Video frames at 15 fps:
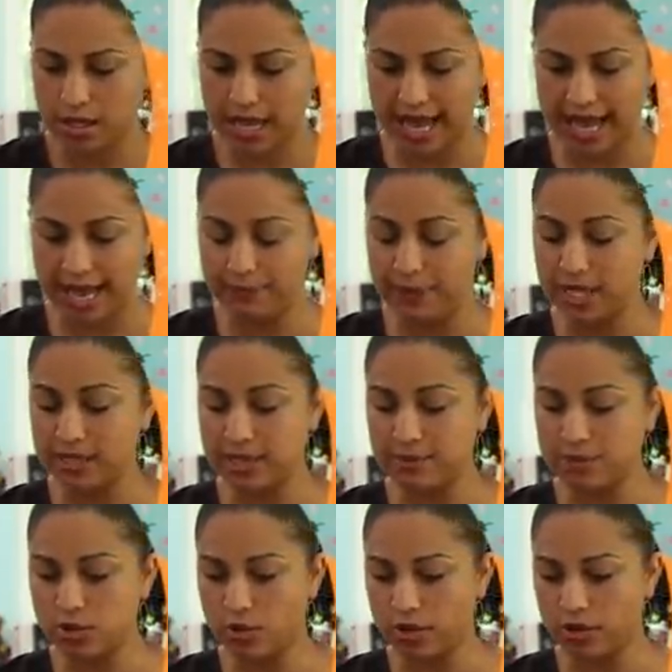and because I'm
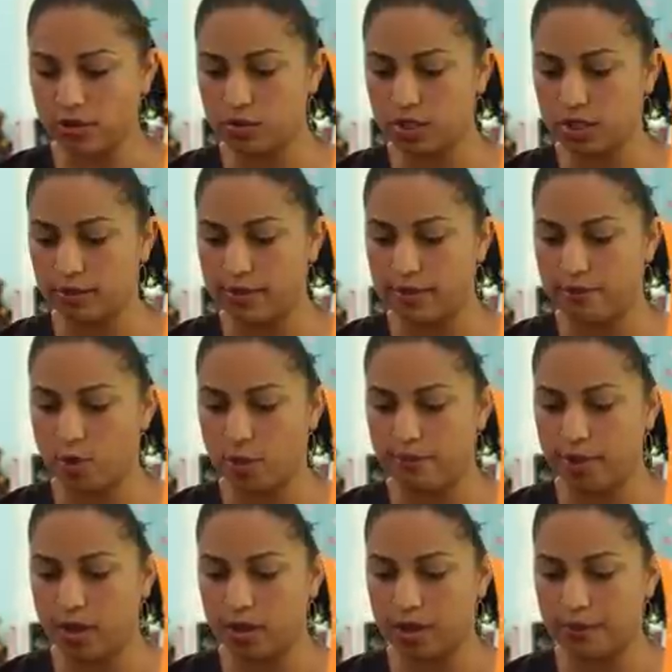sewing through a little bit more
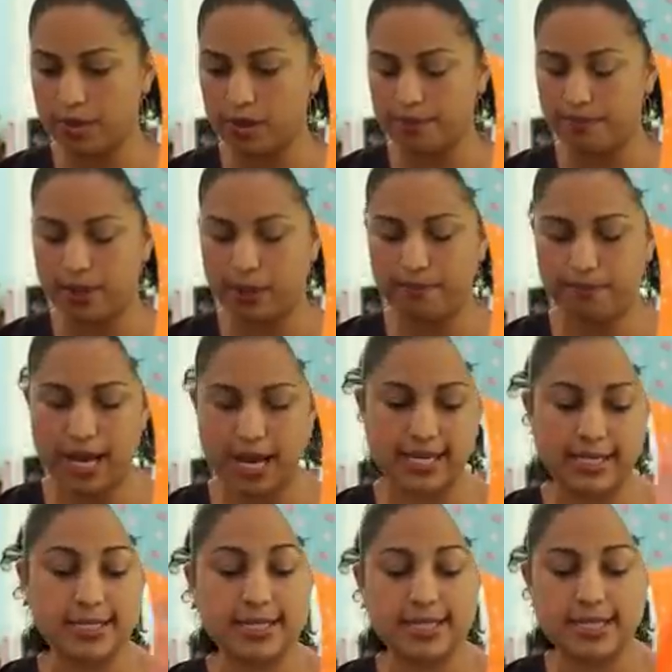bulk, I'm going to bump
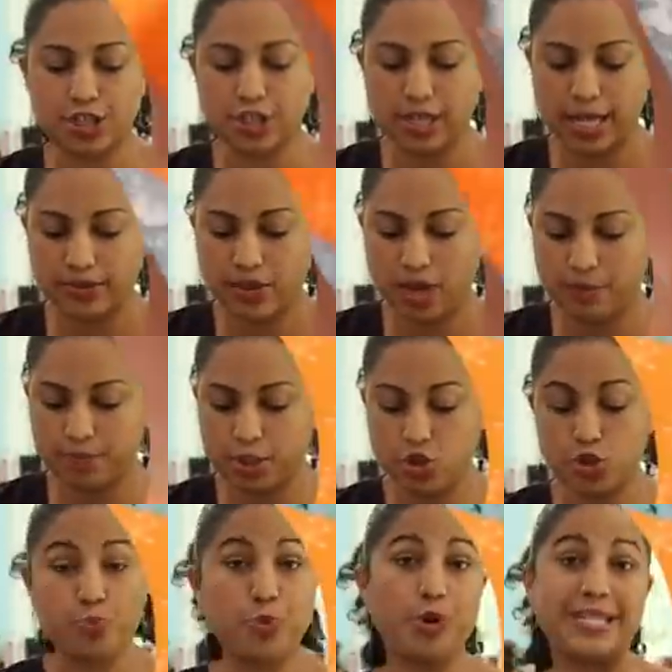my stitch length up to
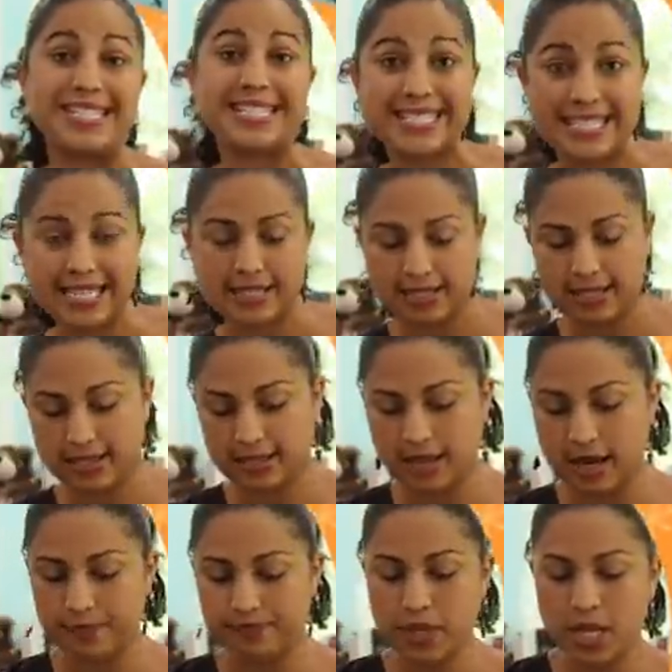2.6 this
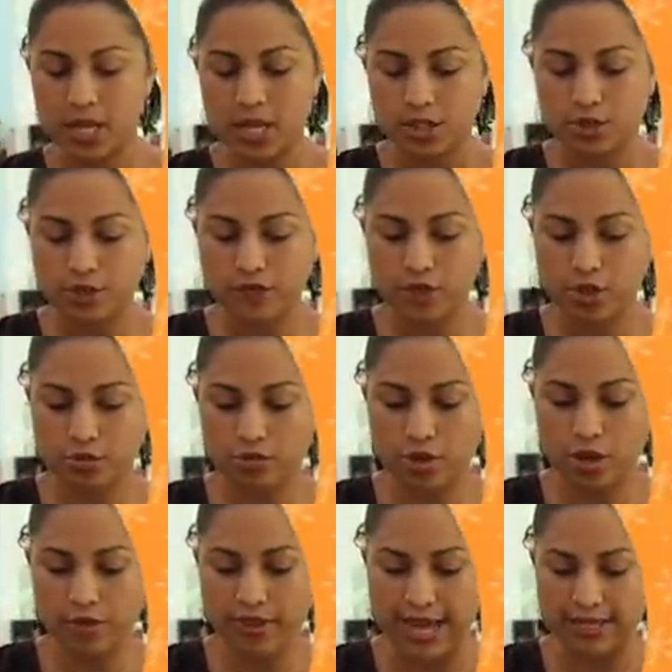time. So if you don't
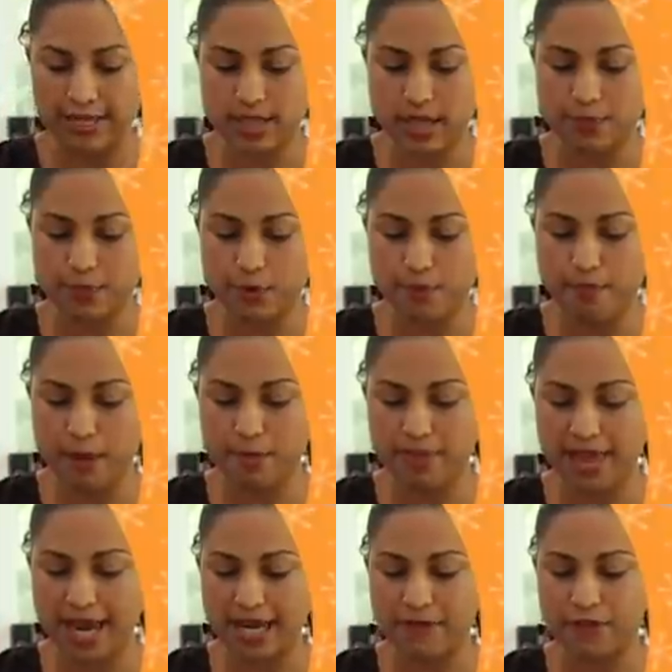know that tip, remember
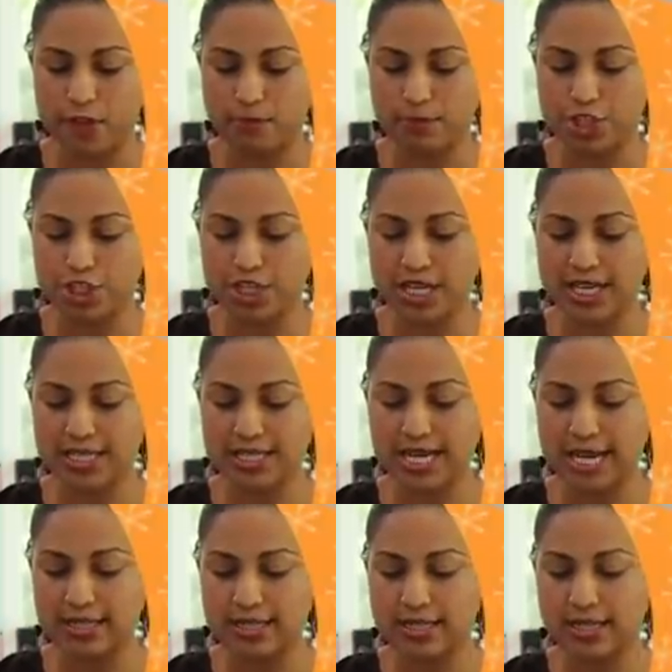that if your machine
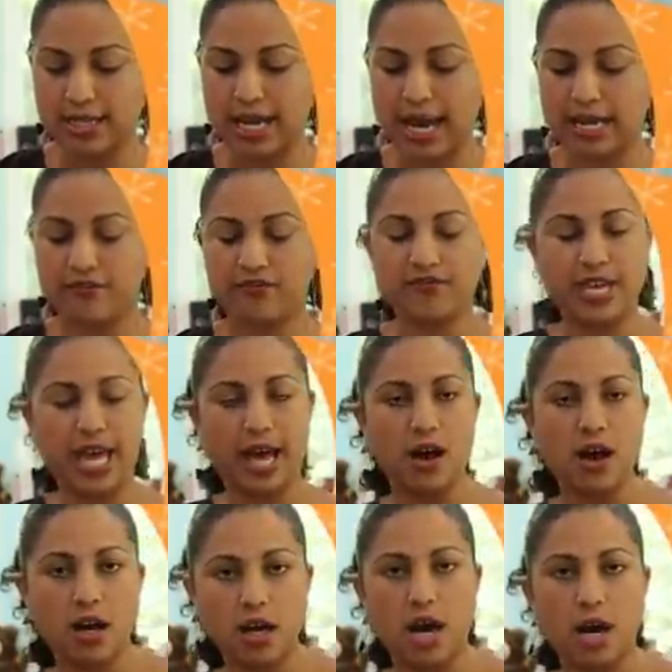tends to kind of get
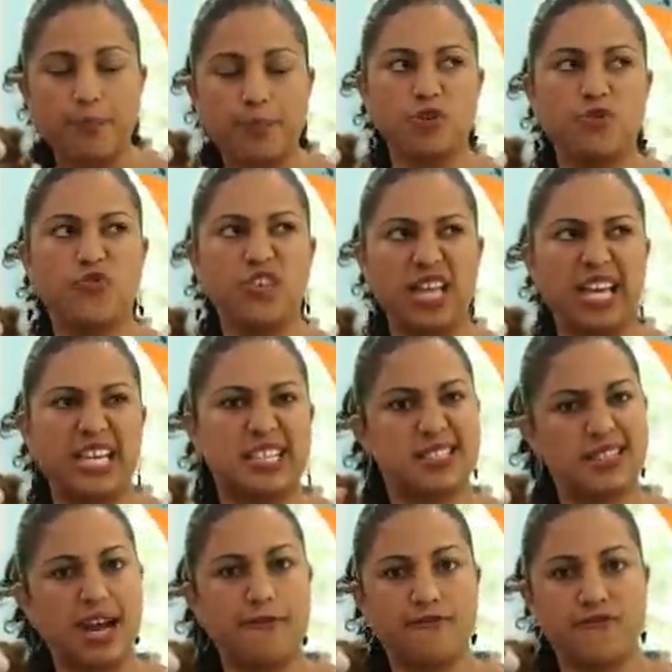hung up or you feel like it's
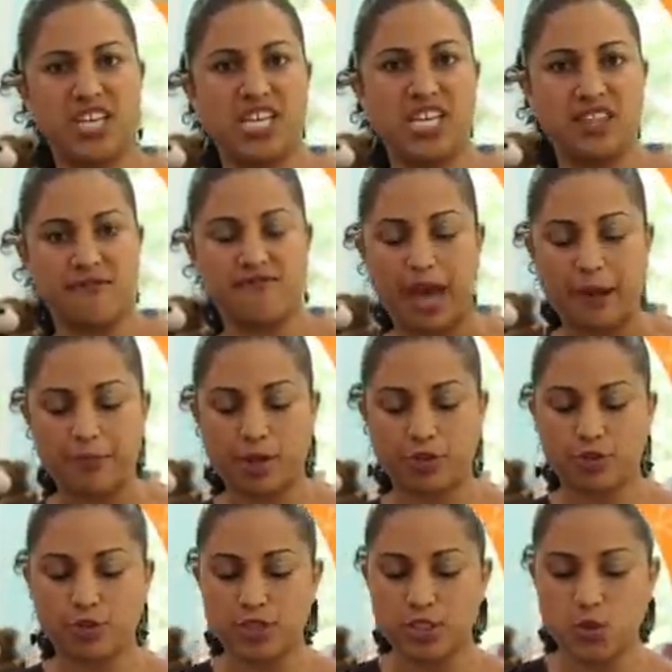not feeding the fabric
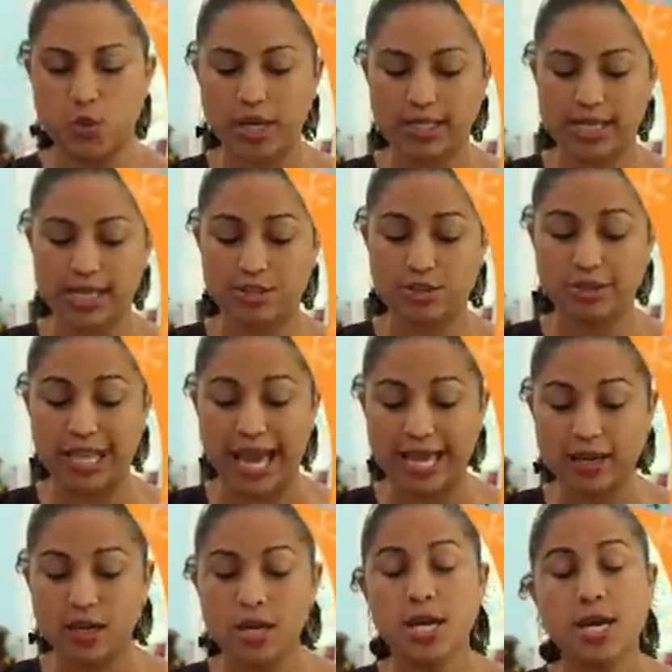through as quickly as you'd
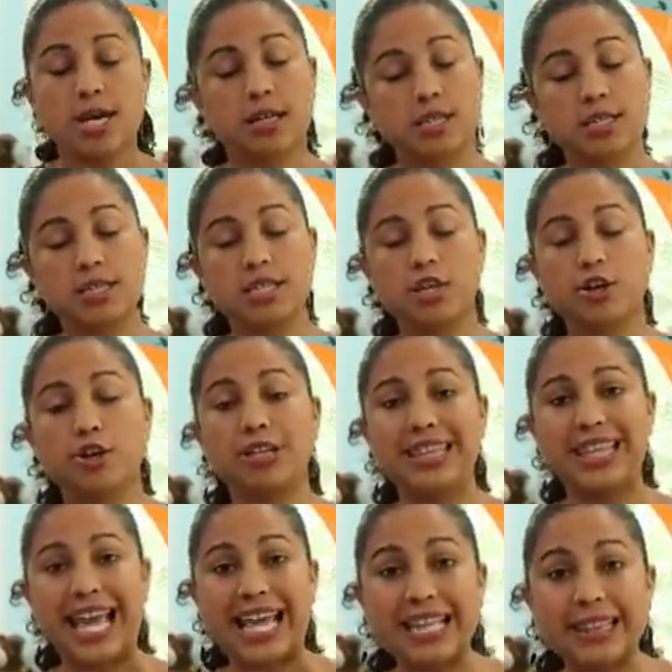like, consider
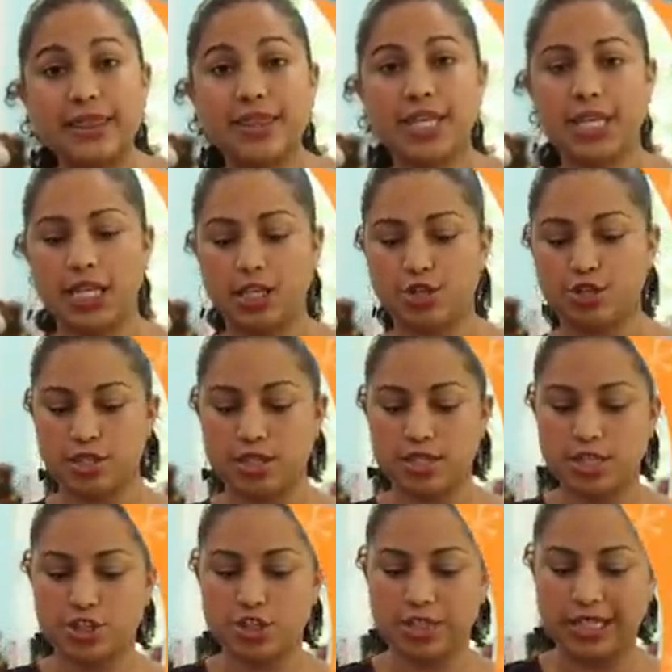lengthening your
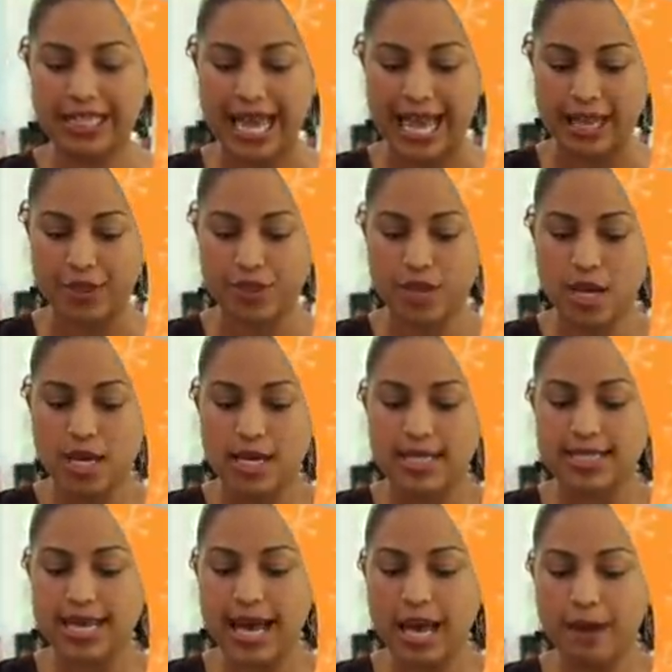stitch length
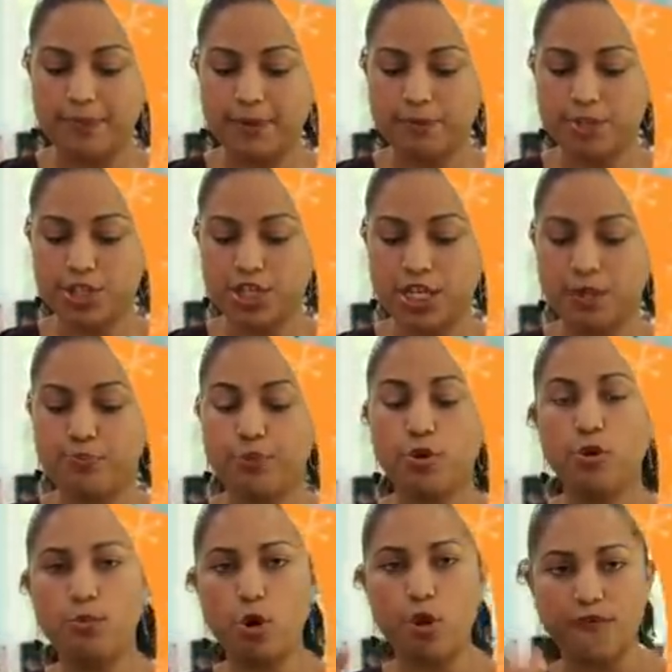to help the machine
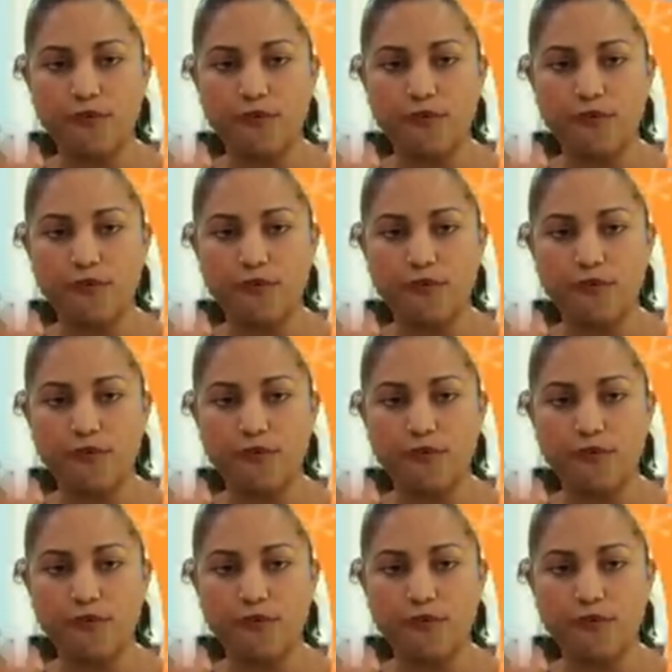pull more